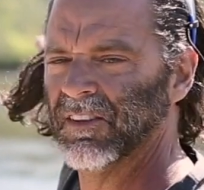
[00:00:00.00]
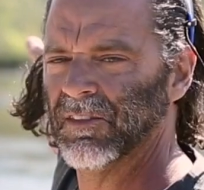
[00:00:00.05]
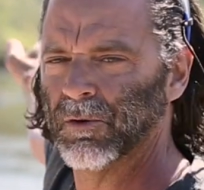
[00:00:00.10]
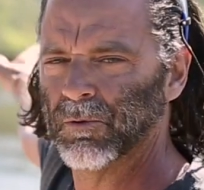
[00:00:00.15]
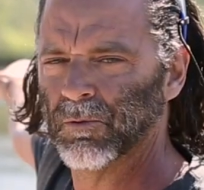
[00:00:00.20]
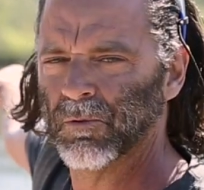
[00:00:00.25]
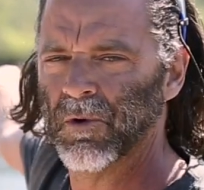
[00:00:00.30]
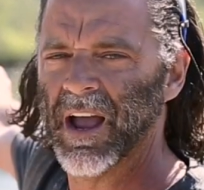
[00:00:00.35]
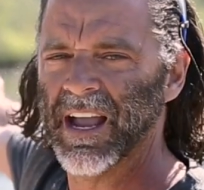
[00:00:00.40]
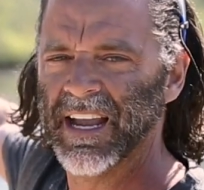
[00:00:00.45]
to
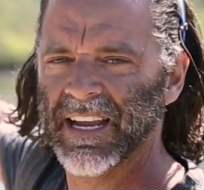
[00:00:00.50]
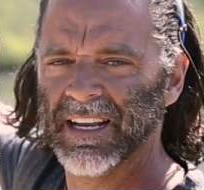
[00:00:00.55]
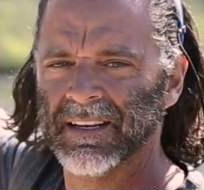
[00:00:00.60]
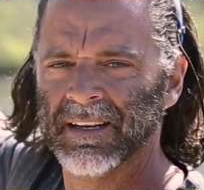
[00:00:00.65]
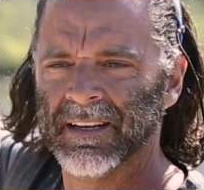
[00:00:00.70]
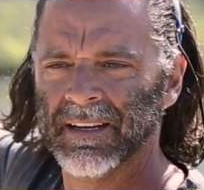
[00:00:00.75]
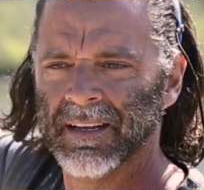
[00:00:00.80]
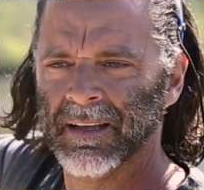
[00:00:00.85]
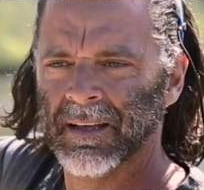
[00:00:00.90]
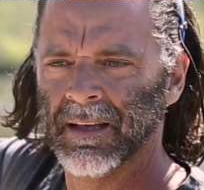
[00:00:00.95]
the right,
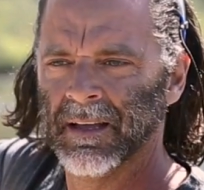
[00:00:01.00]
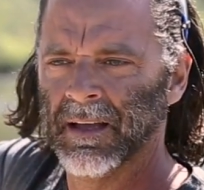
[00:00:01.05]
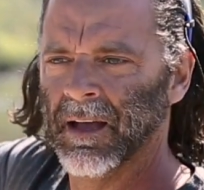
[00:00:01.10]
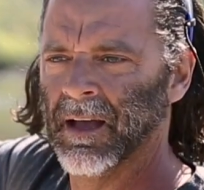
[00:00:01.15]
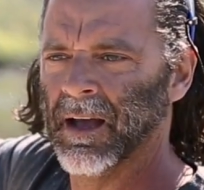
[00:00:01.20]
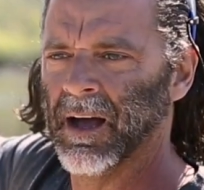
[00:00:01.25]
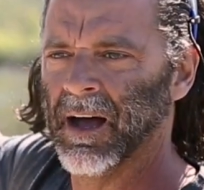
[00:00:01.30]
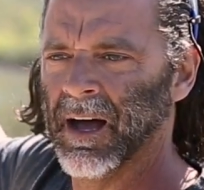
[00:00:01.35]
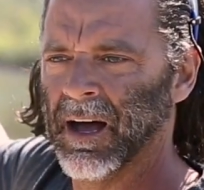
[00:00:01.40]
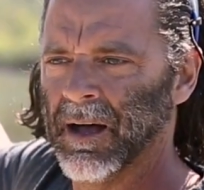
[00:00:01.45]

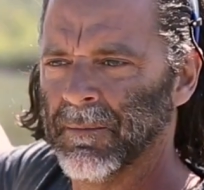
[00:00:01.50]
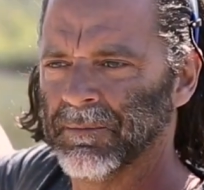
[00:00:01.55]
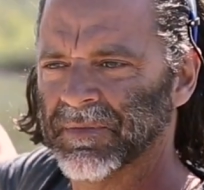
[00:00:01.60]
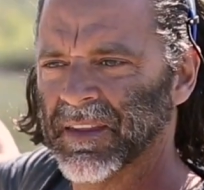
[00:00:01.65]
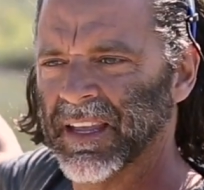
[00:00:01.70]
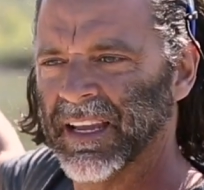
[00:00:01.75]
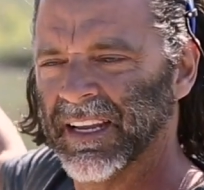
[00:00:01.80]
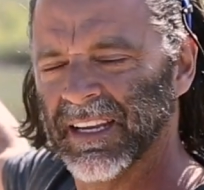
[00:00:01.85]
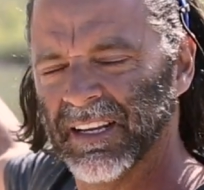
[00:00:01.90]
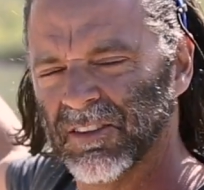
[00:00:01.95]

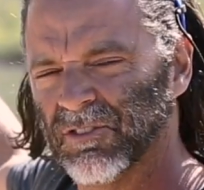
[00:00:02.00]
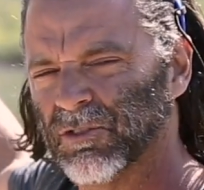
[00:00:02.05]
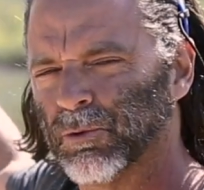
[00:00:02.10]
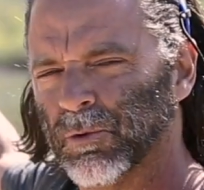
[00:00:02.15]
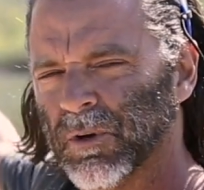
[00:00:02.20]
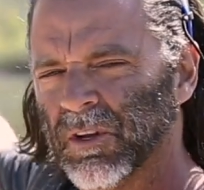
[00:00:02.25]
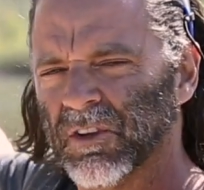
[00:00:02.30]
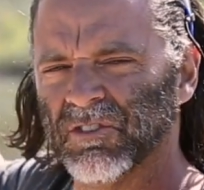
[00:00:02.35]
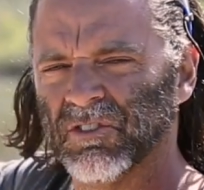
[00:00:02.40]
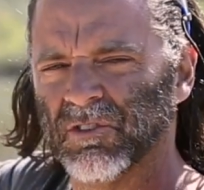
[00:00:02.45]
it gets
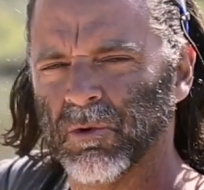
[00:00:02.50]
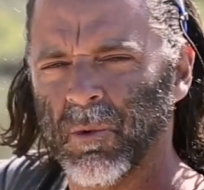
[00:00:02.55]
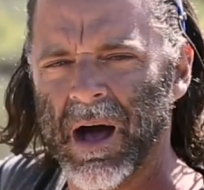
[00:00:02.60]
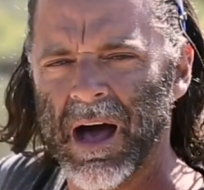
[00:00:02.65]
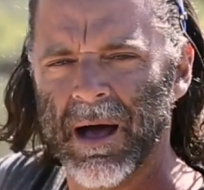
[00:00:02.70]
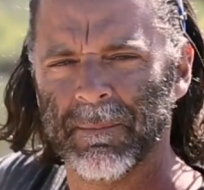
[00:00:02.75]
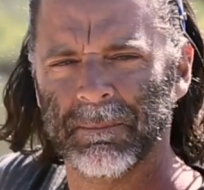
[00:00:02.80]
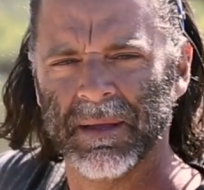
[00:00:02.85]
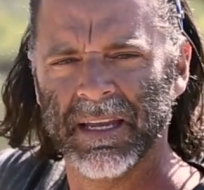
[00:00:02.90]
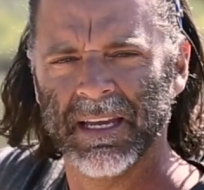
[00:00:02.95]
real
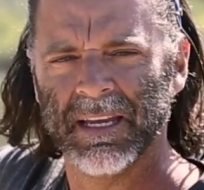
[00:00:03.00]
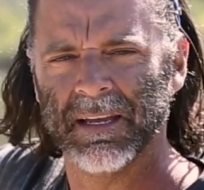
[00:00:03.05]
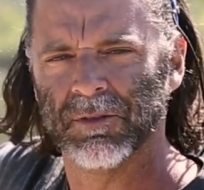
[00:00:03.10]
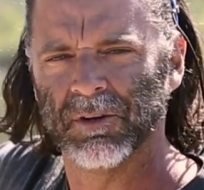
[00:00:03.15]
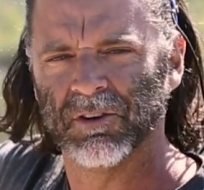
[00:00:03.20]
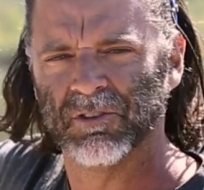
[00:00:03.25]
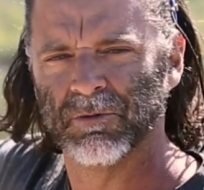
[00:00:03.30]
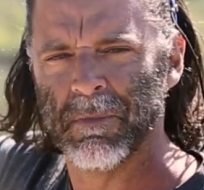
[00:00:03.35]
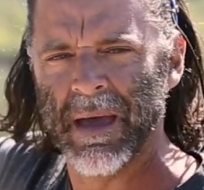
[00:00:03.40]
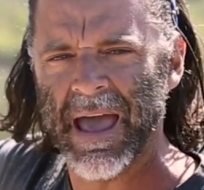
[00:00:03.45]
swampy.
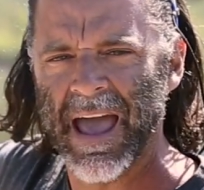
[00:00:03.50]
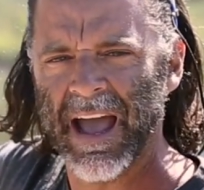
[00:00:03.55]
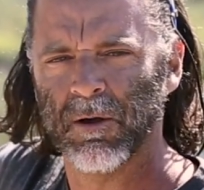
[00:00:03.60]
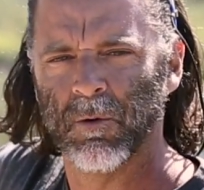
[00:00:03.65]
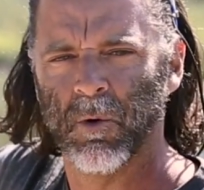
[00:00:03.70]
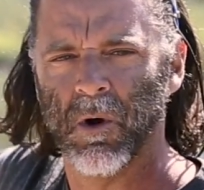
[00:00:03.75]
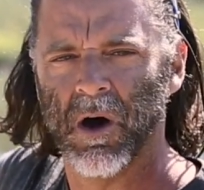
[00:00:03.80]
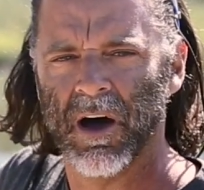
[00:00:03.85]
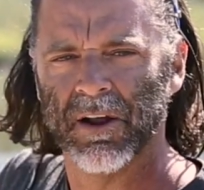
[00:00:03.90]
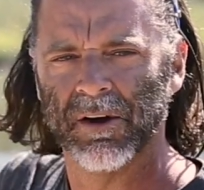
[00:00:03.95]
There's
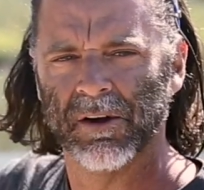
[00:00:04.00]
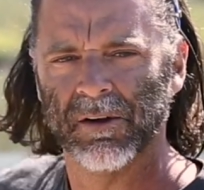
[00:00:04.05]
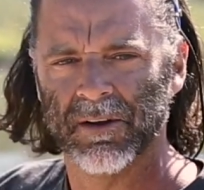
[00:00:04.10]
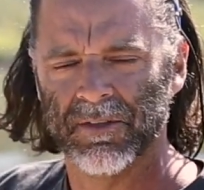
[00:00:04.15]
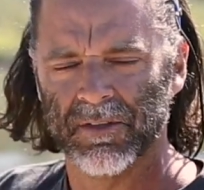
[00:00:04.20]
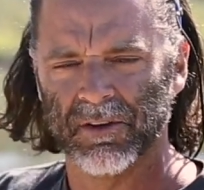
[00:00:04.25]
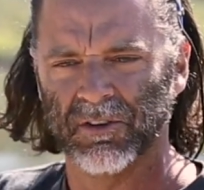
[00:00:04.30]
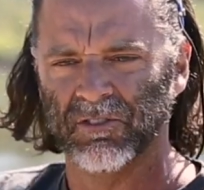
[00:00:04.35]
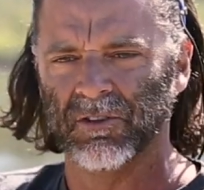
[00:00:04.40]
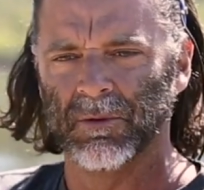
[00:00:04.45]
backwater
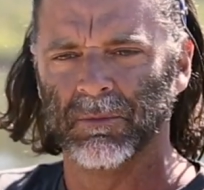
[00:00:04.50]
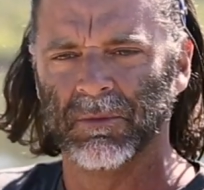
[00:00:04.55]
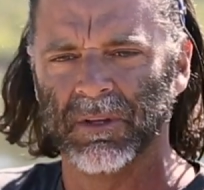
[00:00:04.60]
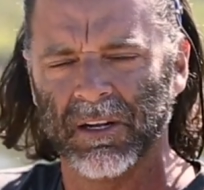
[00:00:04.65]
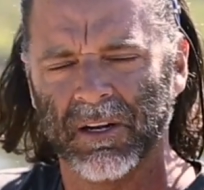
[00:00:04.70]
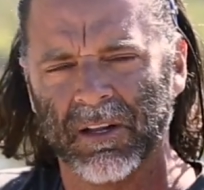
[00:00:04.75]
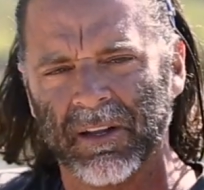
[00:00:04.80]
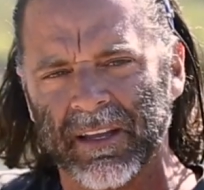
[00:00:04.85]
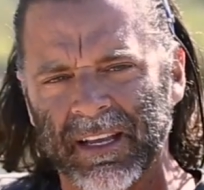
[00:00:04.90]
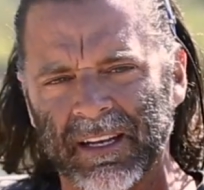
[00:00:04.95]
and there's some
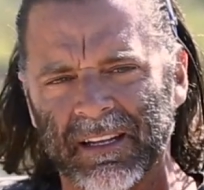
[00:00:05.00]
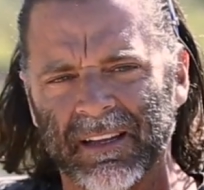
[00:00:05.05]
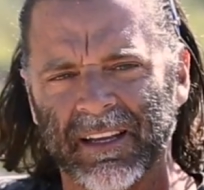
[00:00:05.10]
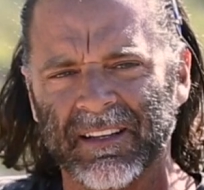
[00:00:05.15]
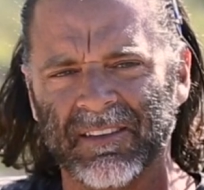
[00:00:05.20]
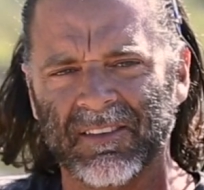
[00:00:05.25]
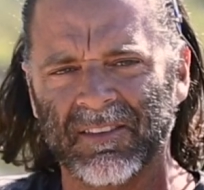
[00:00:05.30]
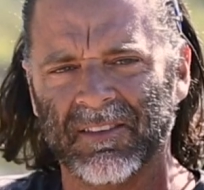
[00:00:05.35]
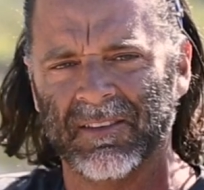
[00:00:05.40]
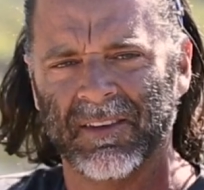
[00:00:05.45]
little
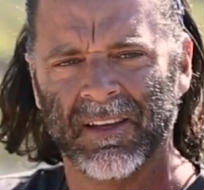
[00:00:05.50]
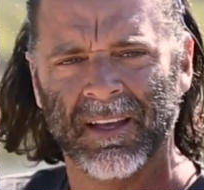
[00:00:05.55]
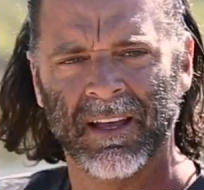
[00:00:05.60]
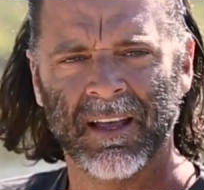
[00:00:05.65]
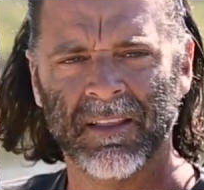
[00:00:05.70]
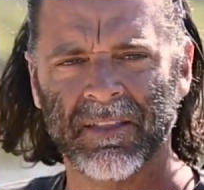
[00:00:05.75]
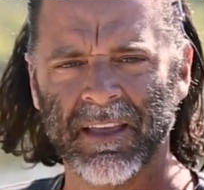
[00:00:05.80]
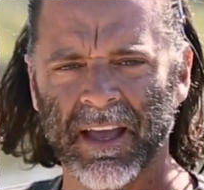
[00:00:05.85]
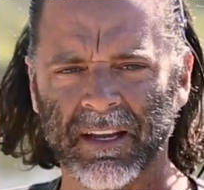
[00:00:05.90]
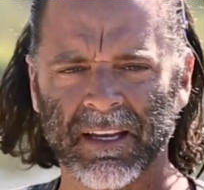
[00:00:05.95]
inlets
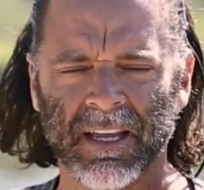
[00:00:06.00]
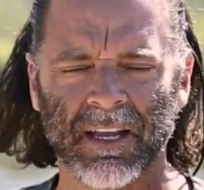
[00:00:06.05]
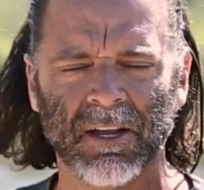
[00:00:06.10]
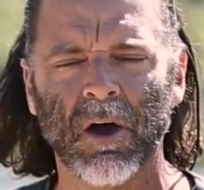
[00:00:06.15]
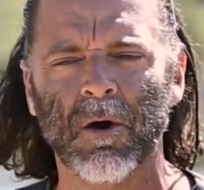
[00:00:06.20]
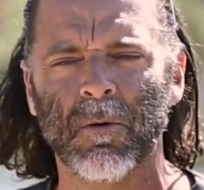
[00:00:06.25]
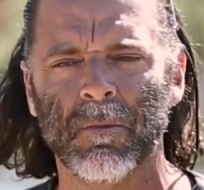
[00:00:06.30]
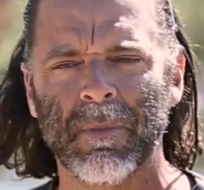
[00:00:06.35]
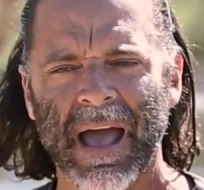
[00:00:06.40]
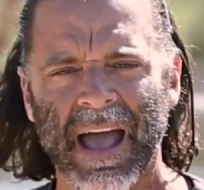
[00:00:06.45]
that can
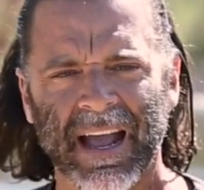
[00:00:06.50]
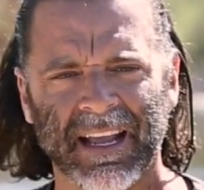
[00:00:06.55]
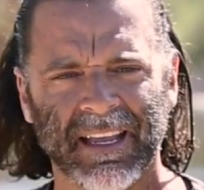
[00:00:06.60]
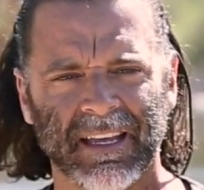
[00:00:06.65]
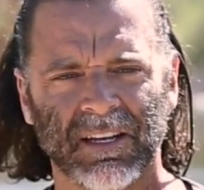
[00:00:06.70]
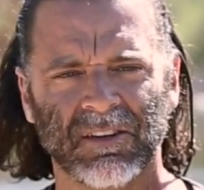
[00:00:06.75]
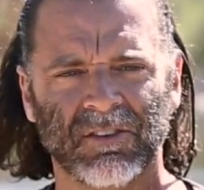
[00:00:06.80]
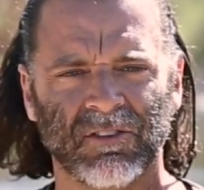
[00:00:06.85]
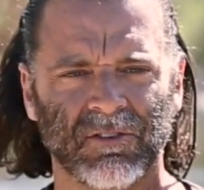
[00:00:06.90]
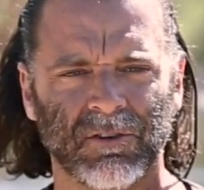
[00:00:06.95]
go
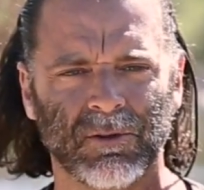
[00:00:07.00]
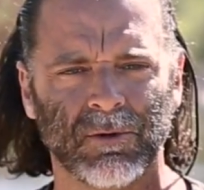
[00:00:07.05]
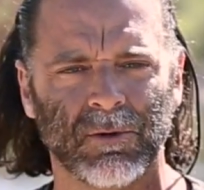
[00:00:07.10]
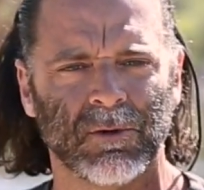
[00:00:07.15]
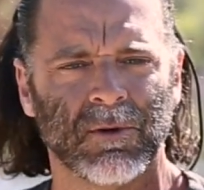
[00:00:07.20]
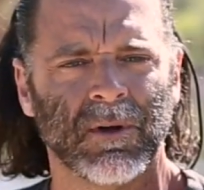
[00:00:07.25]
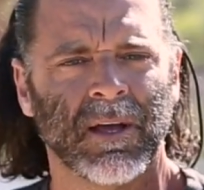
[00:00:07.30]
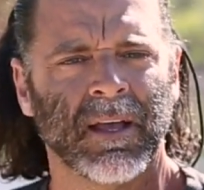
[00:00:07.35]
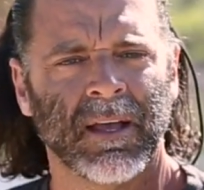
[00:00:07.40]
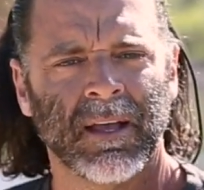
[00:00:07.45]
back
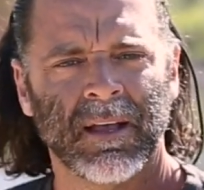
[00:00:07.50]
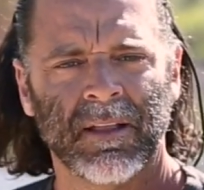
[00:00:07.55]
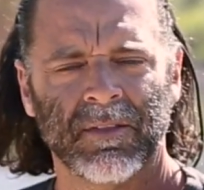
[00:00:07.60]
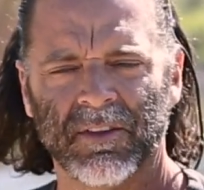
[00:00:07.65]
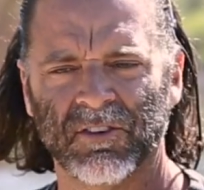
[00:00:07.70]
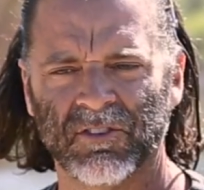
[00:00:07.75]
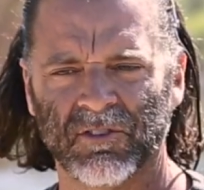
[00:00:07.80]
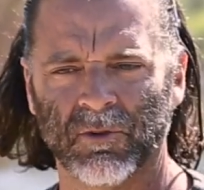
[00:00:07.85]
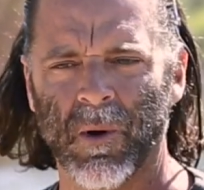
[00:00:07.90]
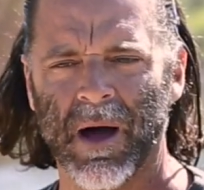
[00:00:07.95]
into
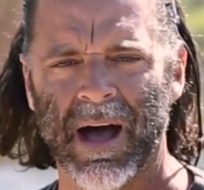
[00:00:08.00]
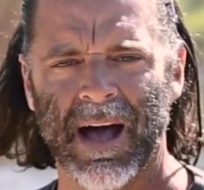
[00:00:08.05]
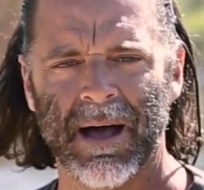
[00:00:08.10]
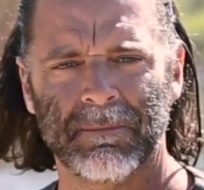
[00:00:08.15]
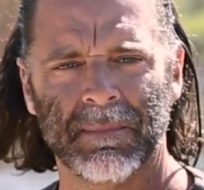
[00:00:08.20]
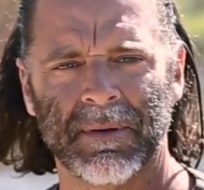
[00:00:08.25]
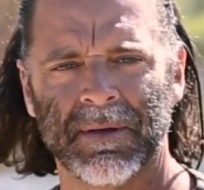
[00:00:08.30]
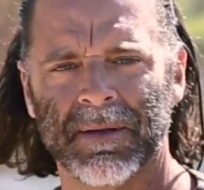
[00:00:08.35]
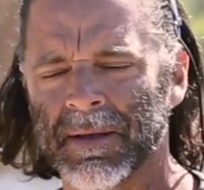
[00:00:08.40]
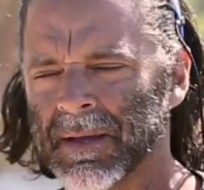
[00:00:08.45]
the
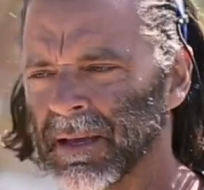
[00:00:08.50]
swamp.